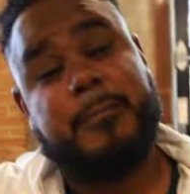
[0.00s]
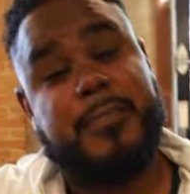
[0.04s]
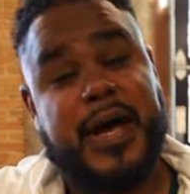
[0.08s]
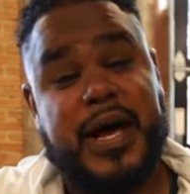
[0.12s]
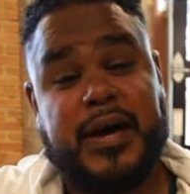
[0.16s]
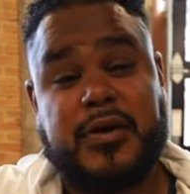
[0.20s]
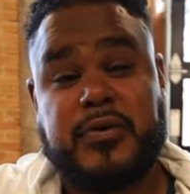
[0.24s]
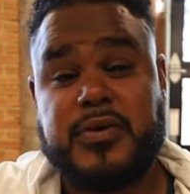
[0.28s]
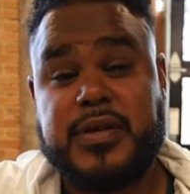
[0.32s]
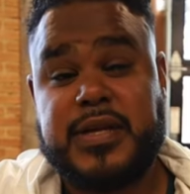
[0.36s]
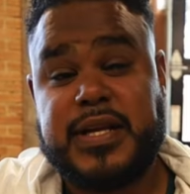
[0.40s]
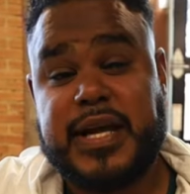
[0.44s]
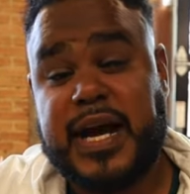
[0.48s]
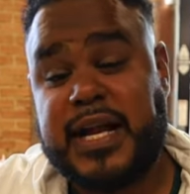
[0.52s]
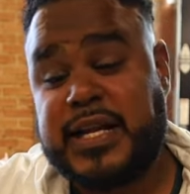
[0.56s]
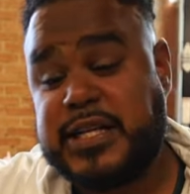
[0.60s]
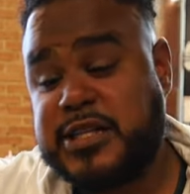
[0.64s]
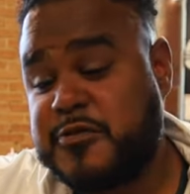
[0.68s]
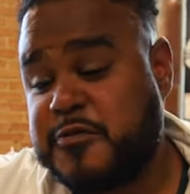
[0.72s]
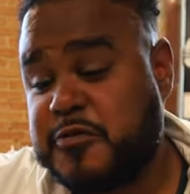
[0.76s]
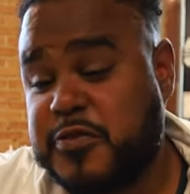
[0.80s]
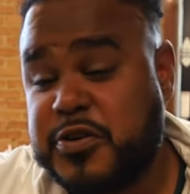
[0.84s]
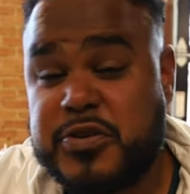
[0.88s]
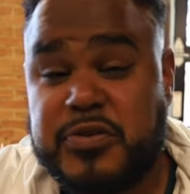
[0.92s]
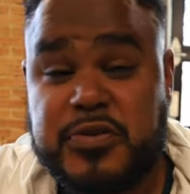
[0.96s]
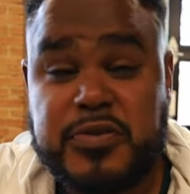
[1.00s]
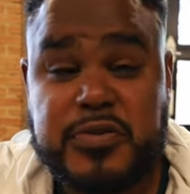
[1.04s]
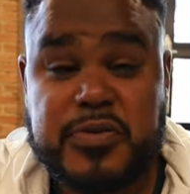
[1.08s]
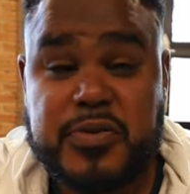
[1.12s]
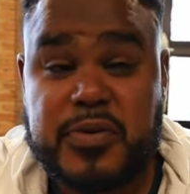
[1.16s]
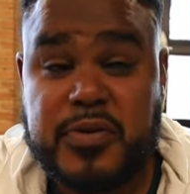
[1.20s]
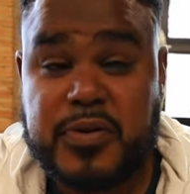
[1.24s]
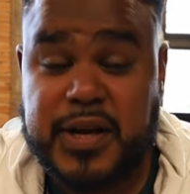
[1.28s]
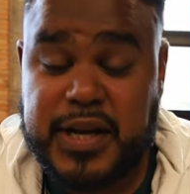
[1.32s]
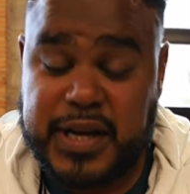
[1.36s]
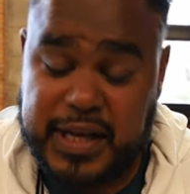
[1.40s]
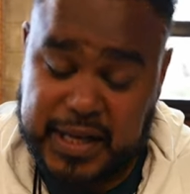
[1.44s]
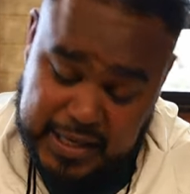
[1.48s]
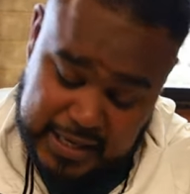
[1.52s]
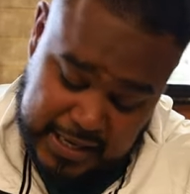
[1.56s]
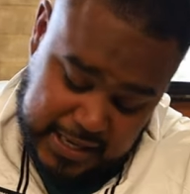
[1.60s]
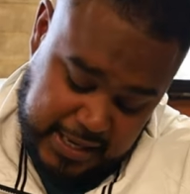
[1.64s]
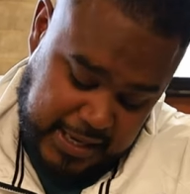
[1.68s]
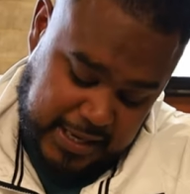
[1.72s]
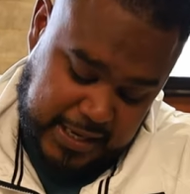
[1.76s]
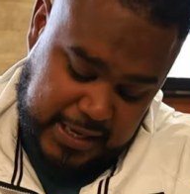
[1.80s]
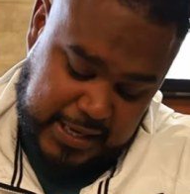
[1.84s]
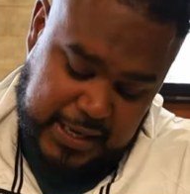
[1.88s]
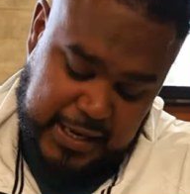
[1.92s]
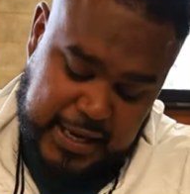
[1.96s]
Back with Dallas Food Critic.
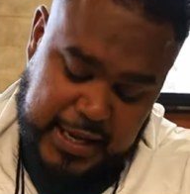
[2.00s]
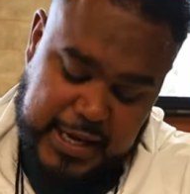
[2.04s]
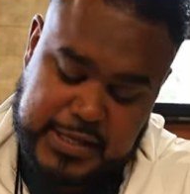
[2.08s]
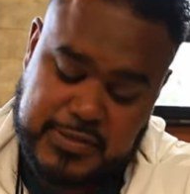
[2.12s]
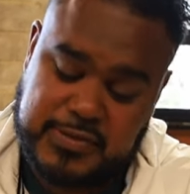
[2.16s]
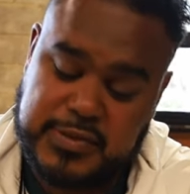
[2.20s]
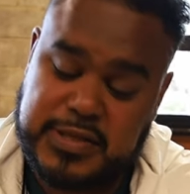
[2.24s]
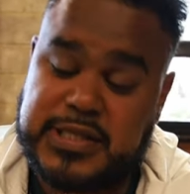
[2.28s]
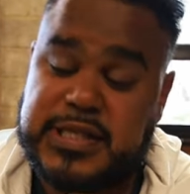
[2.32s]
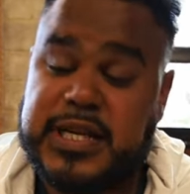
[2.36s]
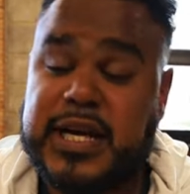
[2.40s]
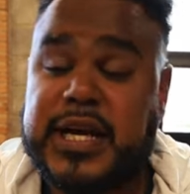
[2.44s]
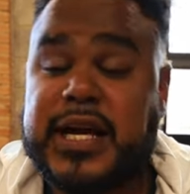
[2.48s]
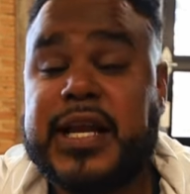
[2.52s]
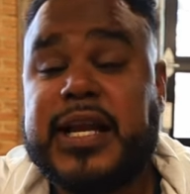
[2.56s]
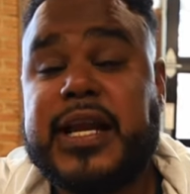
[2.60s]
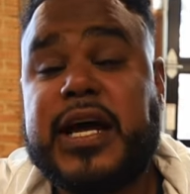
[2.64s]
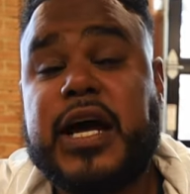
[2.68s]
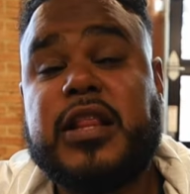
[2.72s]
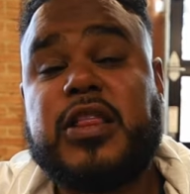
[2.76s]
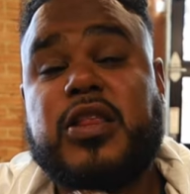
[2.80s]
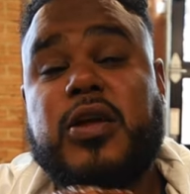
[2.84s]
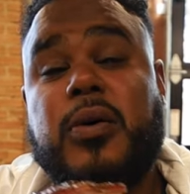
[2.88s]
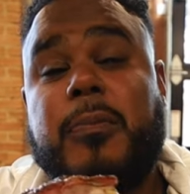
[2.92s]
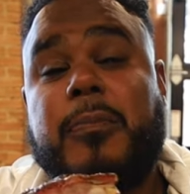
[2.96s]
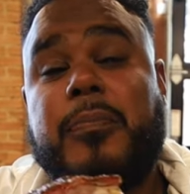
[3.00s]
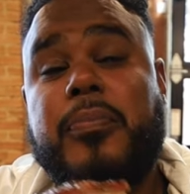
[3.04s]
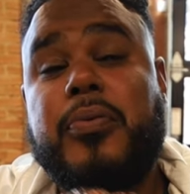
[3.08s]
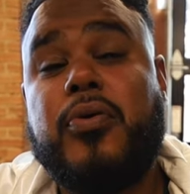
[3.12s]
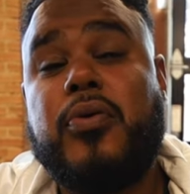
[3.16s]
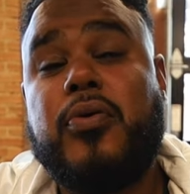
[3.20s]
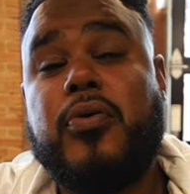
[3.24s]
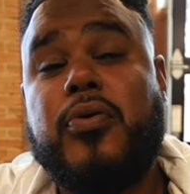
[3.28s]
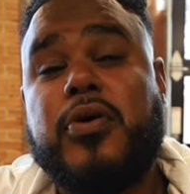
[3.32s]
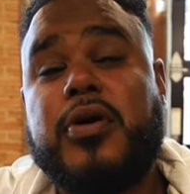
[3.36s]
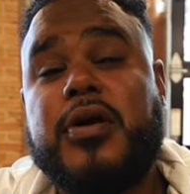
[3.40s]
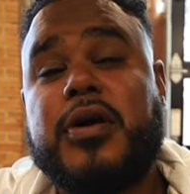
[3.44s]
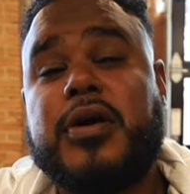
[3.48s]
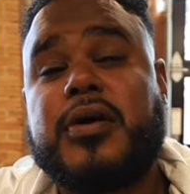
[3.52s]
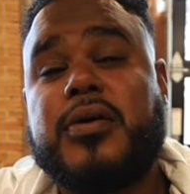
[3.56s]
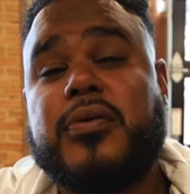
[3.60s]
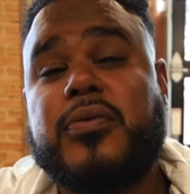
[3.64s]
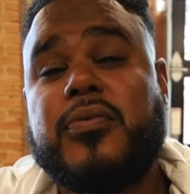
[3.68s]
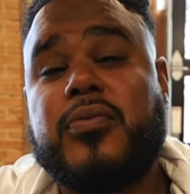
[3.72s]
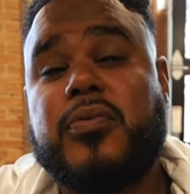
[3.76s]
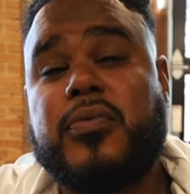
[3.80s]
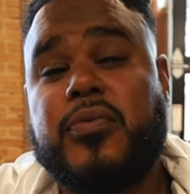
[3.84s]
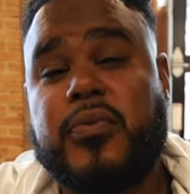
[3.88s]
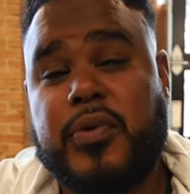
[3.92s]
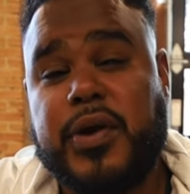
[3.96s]
Next, we're checking out the pork
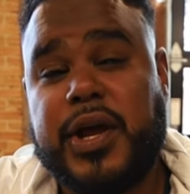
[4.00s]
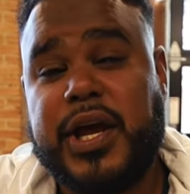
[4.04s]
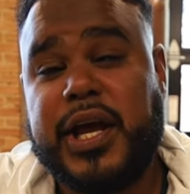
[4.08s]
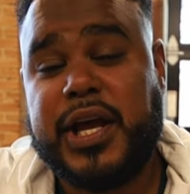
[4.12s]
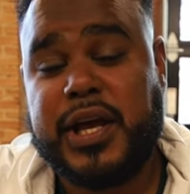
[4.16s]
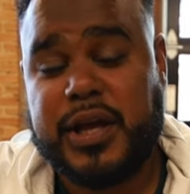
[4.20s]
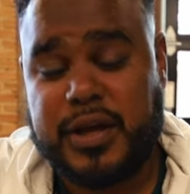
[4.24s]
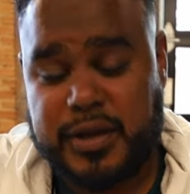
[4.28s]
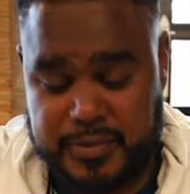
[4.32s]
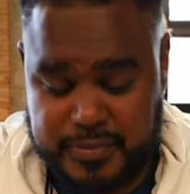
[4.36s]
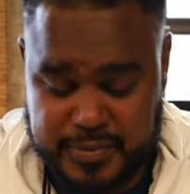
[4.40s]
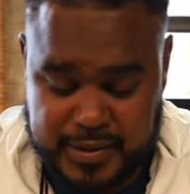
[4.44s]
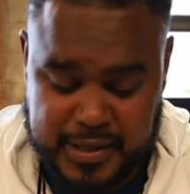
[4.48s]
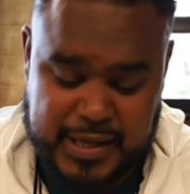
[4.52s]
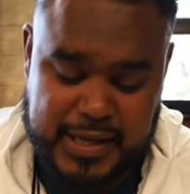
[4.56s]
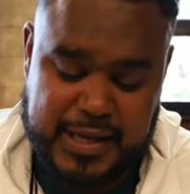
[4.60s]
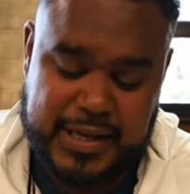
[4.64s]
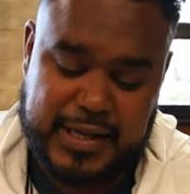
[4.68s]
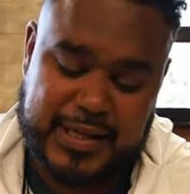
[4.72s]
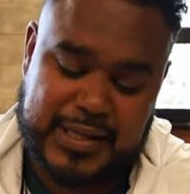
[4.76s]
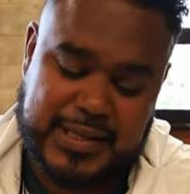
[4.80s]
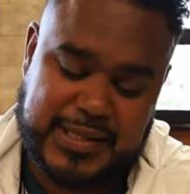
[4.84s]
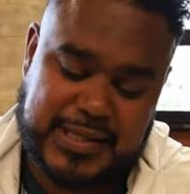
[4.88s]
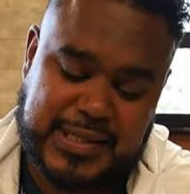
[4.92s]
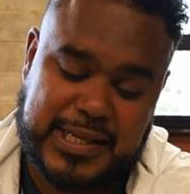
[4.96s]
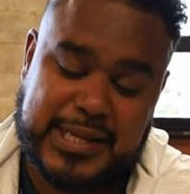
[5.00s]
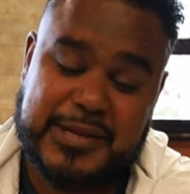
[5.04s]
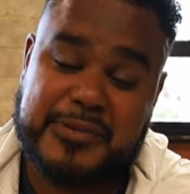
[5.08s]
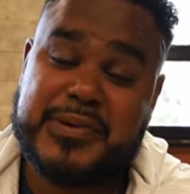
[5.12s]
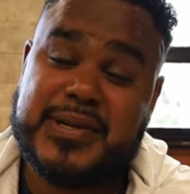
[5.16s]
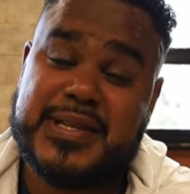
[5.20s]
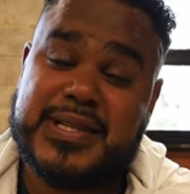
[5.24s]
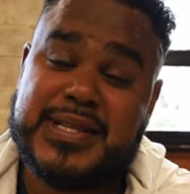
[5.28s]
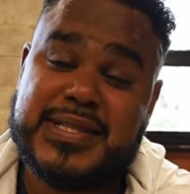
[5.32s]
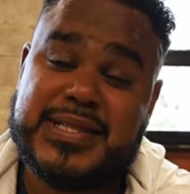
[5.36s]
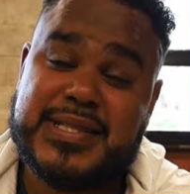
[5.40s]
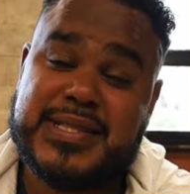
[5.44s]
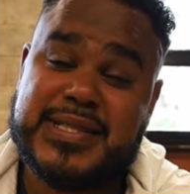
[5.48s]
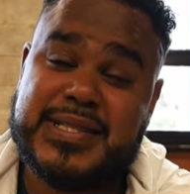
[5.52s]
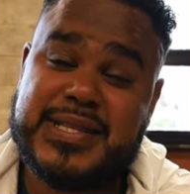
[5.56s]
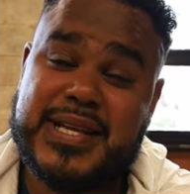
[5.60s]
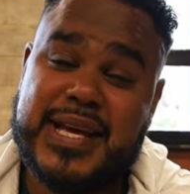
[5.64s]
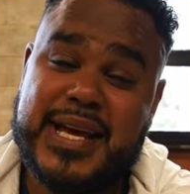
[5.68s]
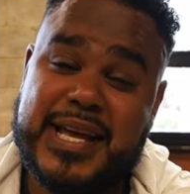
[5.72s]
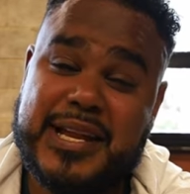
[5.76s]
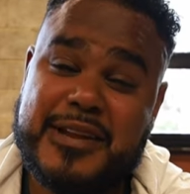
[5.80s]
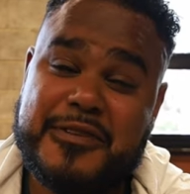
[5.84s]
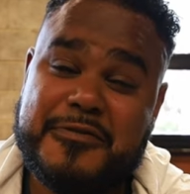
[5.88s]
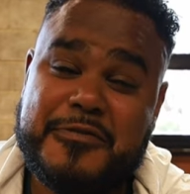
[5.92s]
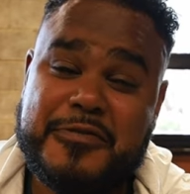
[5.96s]
rib. Let's see what this is
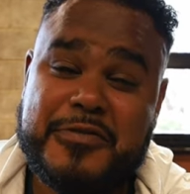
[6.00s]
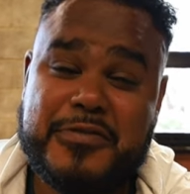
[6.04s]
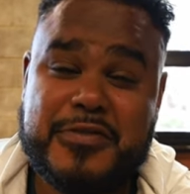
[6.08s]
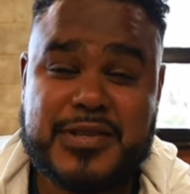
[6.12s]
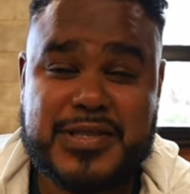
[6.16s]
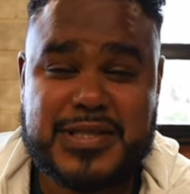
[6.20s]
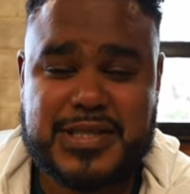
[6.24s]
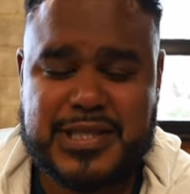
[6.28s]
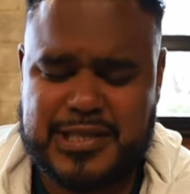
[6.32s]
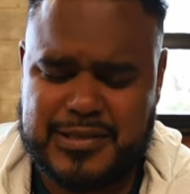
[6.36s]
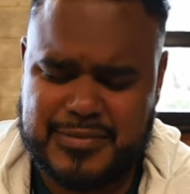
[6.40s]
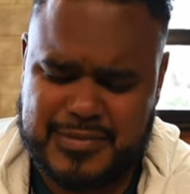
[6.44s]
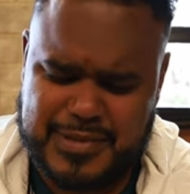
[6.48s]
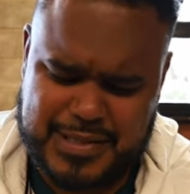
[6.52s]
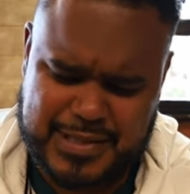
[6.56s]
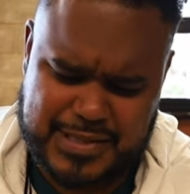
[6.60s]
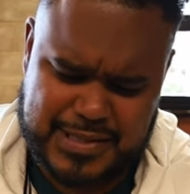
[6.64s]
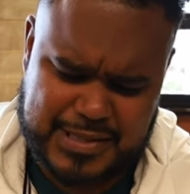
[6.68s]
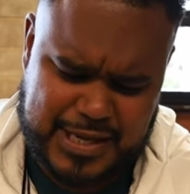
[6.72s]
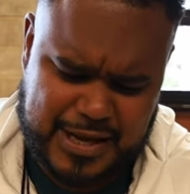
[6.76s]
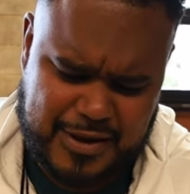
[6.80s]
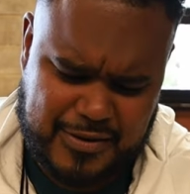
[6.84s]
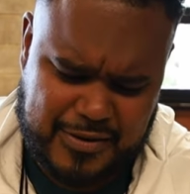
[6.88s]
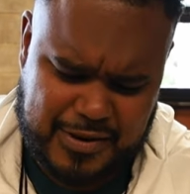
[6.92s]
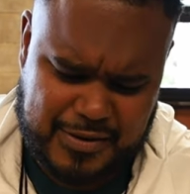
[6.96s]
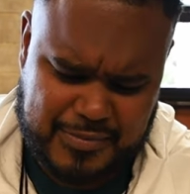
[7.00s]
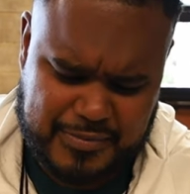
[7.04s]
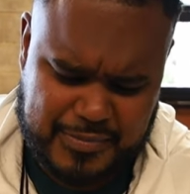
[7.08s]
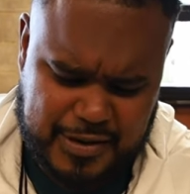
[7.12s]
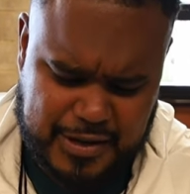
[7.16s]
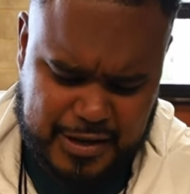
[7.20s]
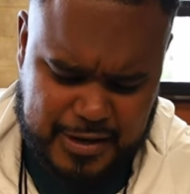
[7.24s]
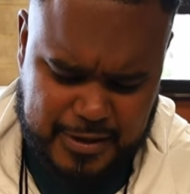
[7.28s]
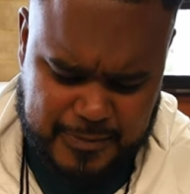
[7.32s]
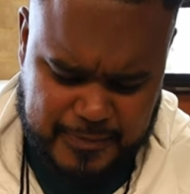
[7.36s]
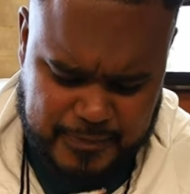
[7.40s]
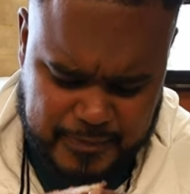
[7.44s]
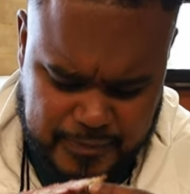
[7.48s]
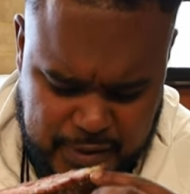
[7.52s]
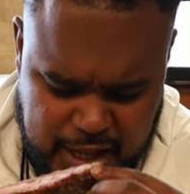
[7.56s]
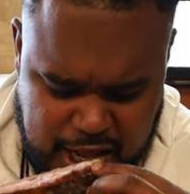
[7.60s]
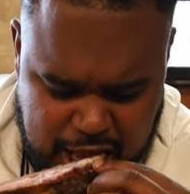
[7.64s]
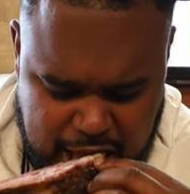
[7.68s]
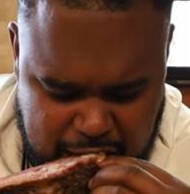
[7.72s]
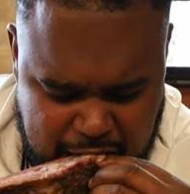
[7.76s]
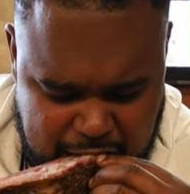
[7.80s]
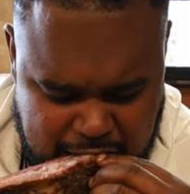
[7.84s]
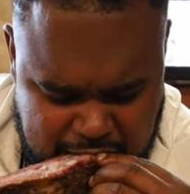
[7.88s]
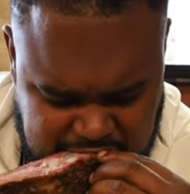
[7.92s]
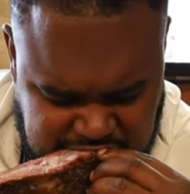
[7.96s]
hitting for us. See what it's talking about.
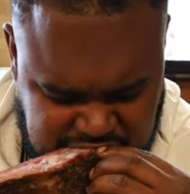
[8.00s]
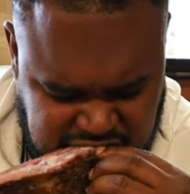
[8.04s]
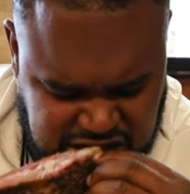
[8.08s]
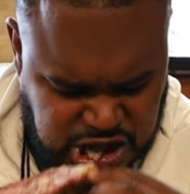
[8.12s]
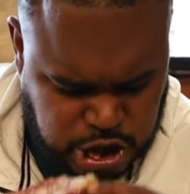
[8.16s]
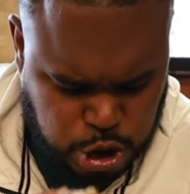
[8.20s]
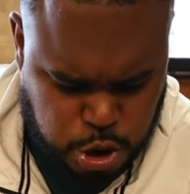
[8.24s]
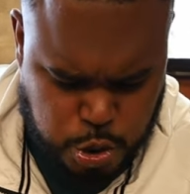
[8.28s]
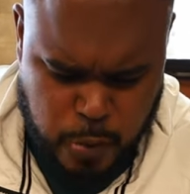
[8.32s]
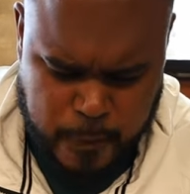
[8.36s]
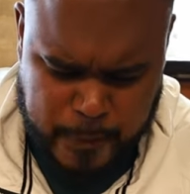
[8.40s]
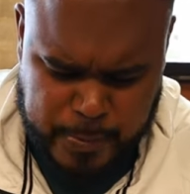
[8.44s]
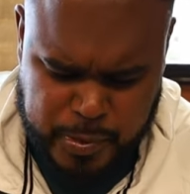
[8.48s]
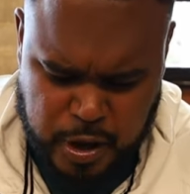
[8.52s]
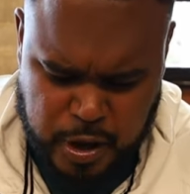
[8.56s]
Mm,